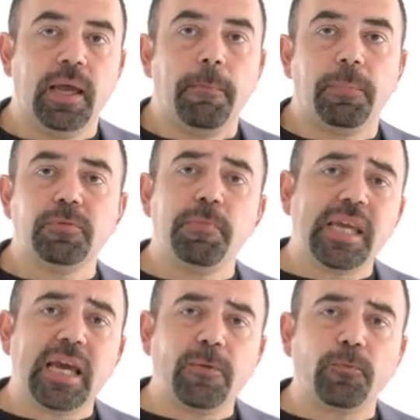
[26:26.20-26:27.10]
But be
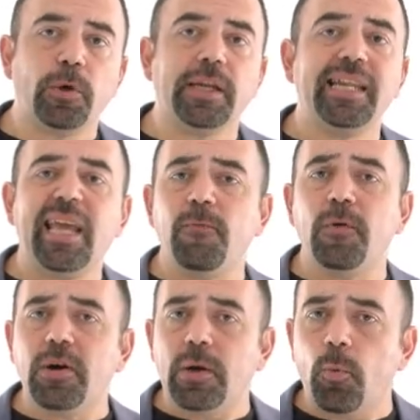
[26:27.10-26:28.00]
careful,
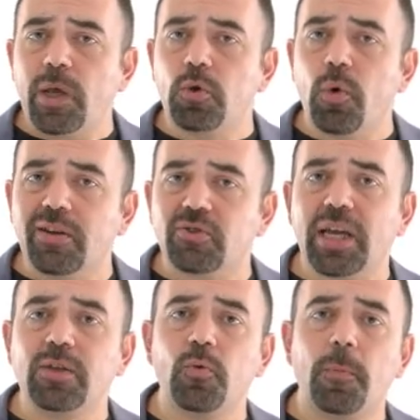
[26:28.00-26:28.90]
never when you are
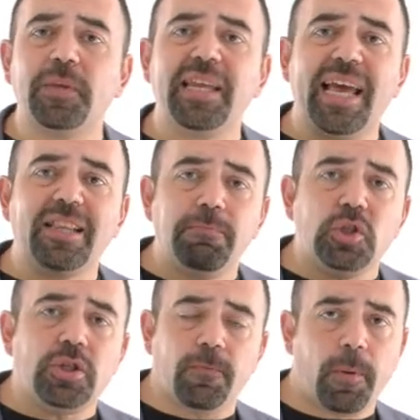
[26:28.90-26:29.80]
trying to obtain
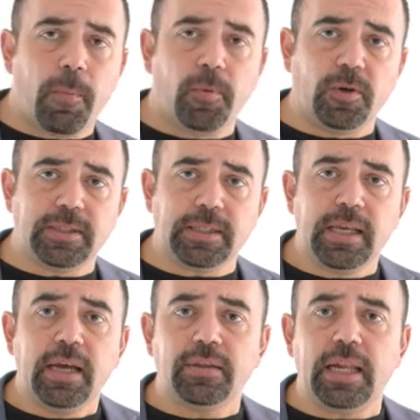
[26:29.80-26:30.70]
admission from a person,
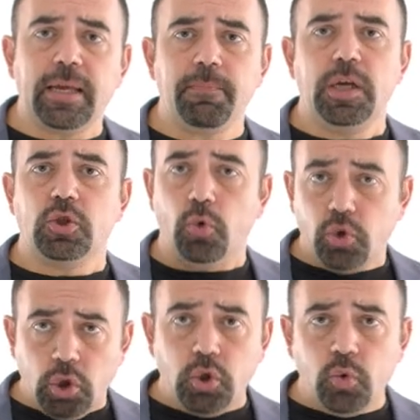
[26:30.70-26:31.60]
tell him, so
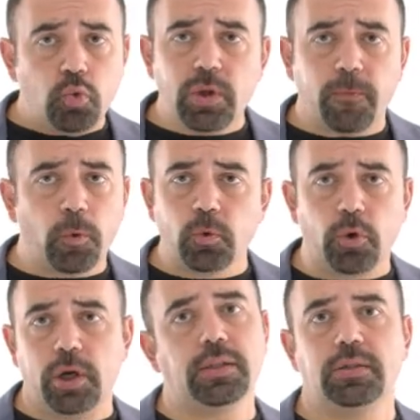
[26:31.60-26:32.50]
did you do the fraud
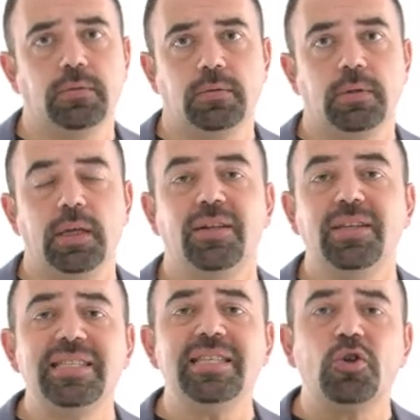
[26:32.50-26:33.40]
or not?
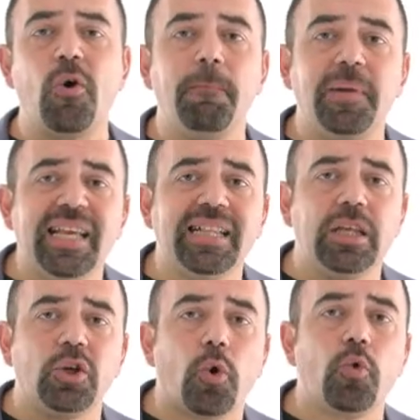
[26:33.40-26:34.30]
This is
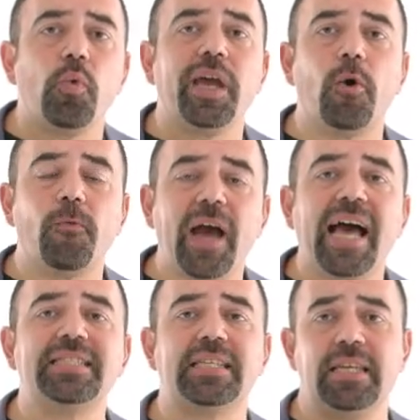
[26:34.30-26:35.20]
completely wrong way of
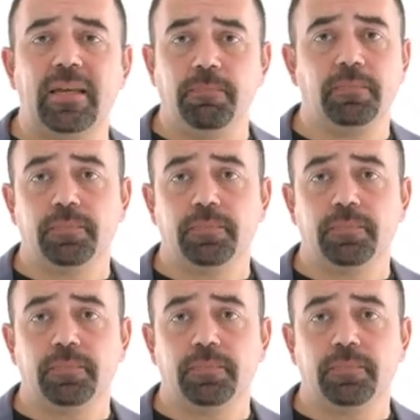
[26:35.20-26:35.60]
asking him.